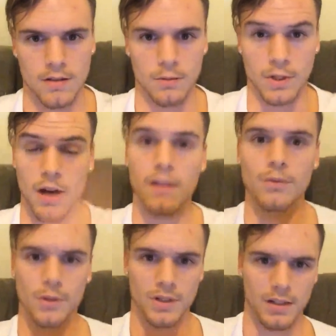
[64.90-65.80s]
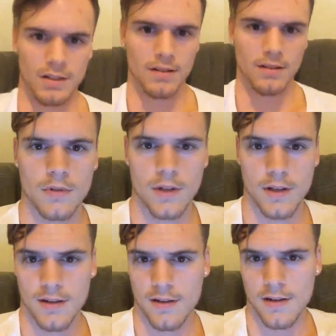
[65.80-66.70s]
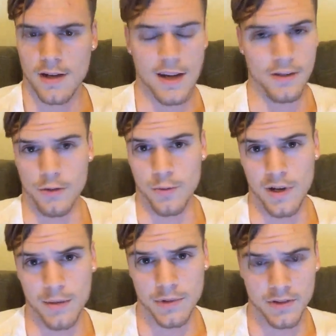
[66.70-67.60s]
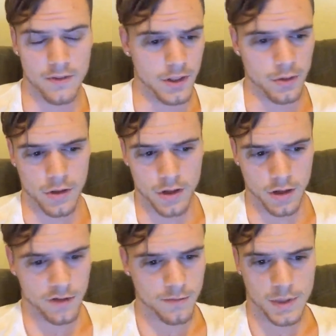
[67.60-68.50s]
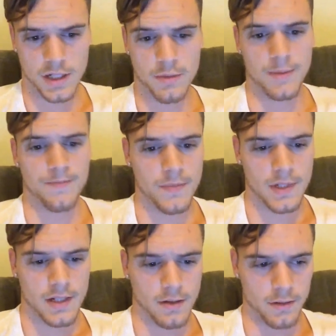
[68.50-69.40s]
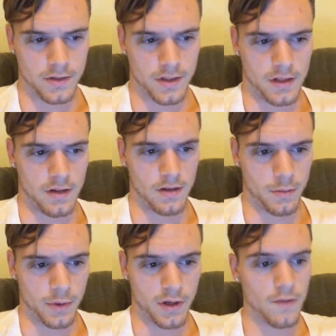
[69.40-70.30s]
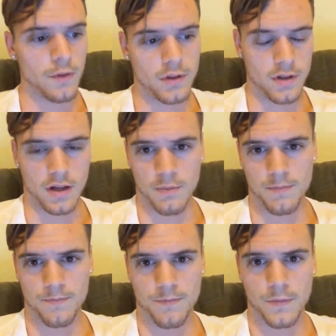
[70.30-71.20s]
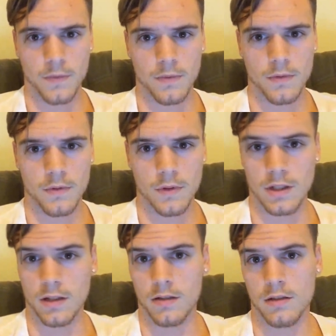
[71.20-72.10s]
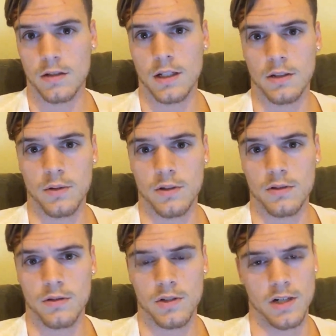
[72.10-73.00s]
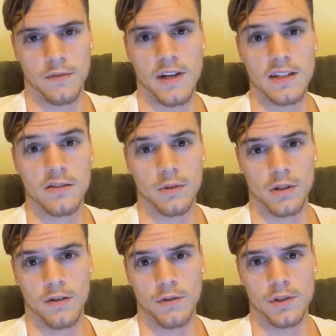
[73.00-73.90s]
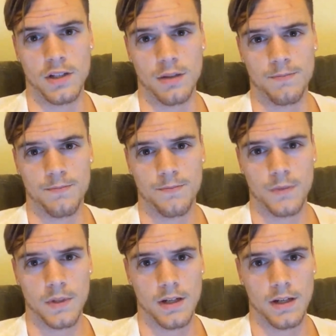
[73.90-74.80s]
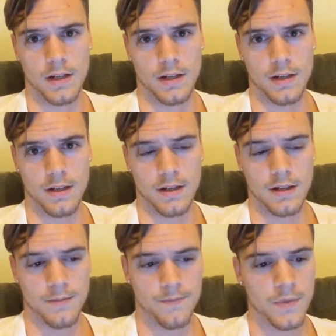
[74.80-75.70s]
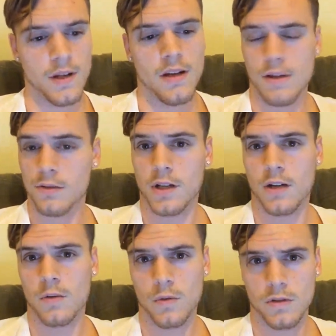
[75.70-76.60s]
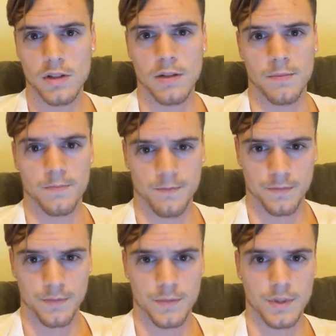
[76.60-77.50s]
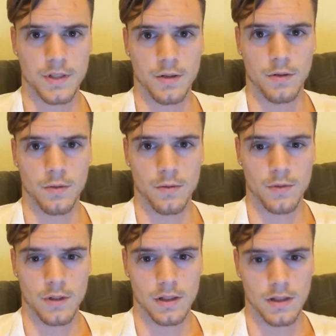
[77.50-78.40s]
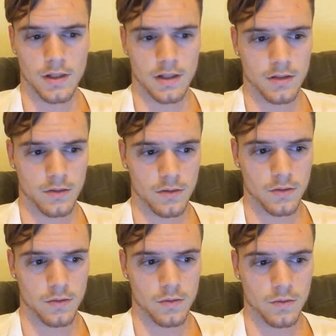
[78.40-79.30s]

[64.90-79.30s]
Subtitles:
recovery. I don't know why, but the video cut off. But anyway, I was saying the recovery time, it increased. She had a faster recovery time, and it was kind of cool to see. So that's